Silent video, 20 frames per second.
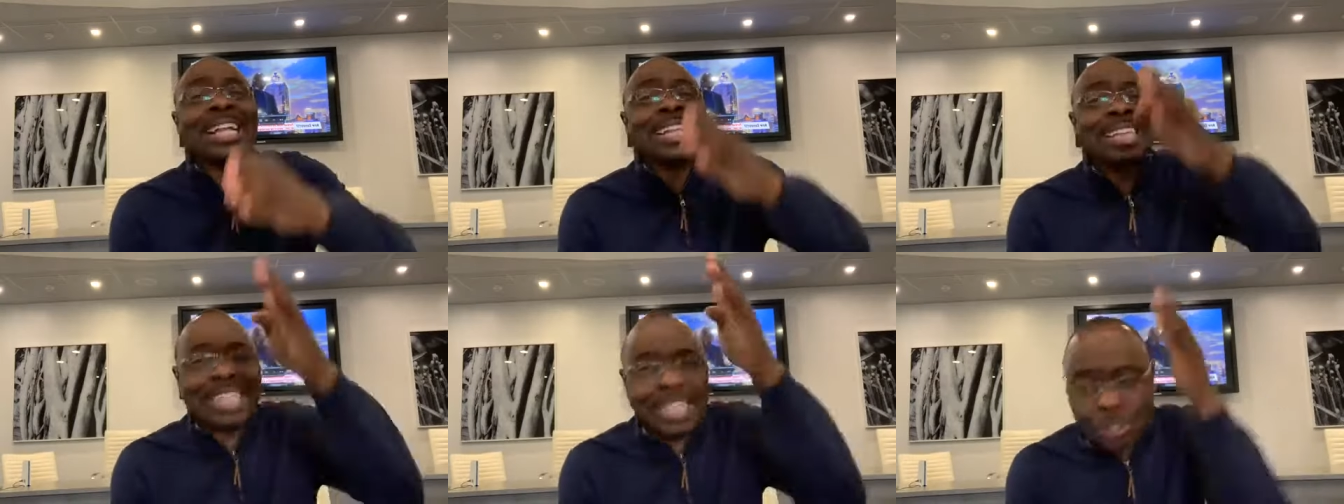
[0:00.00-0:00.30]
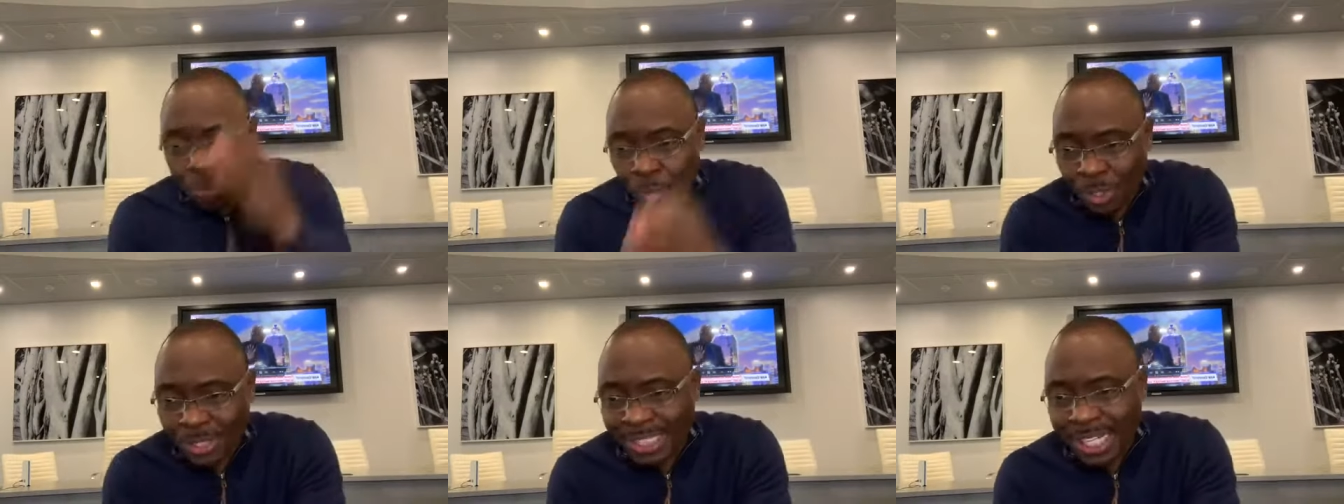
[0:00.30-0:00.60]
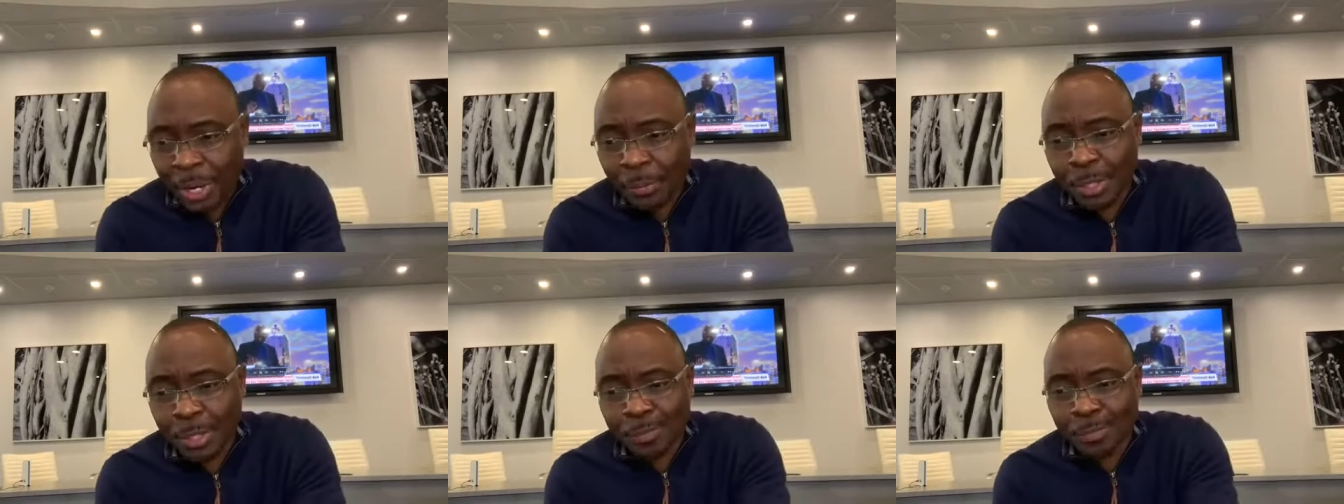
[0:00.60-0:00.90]
And this
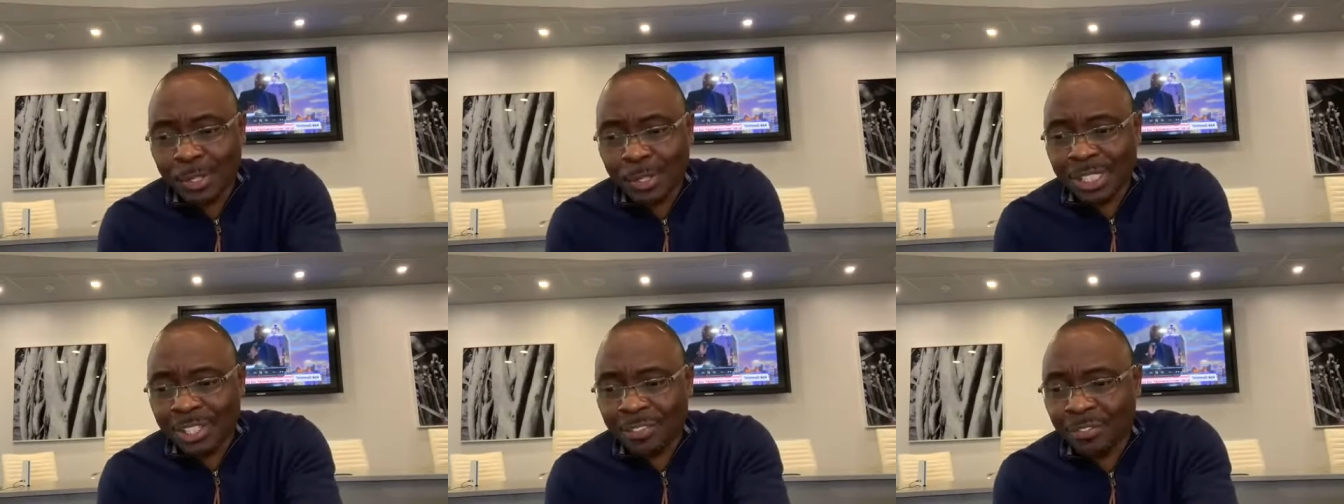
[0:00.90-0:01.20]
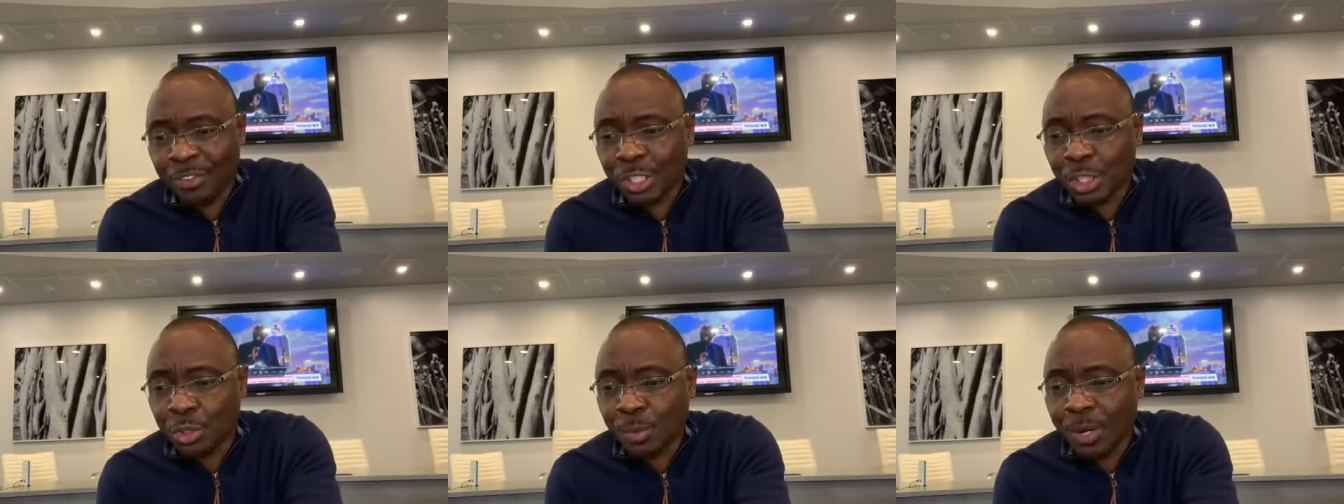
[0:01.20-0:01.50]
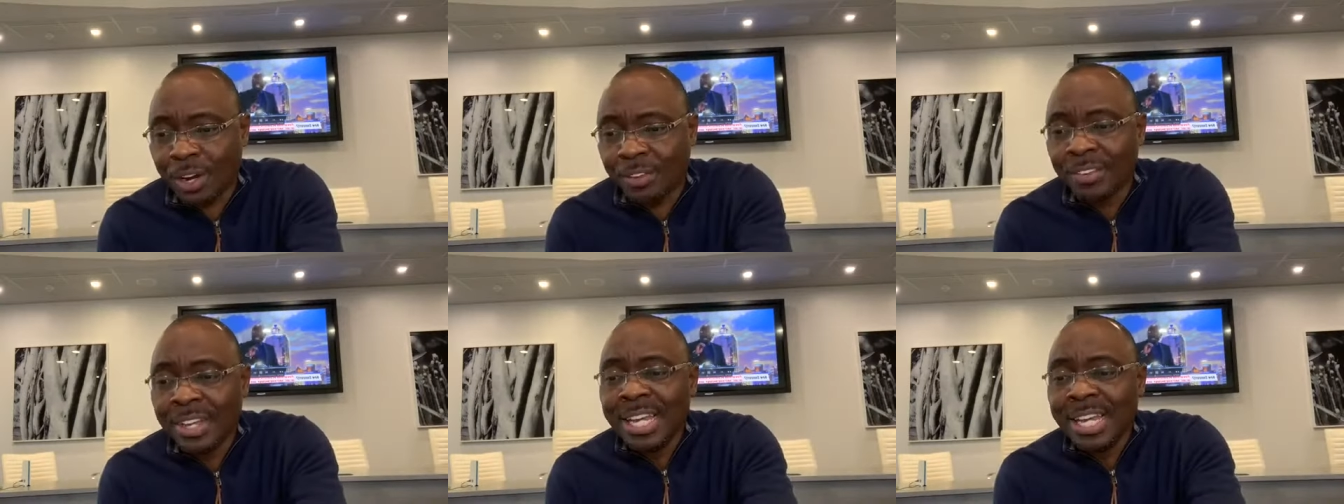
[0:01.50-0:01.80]
was their response in verse
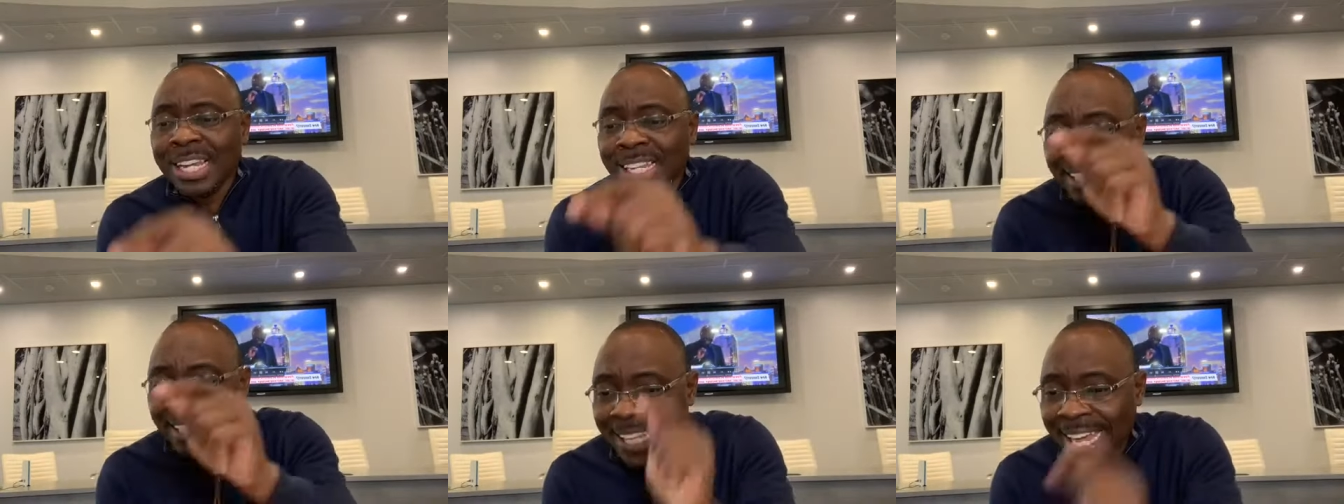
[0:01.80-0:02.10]
12.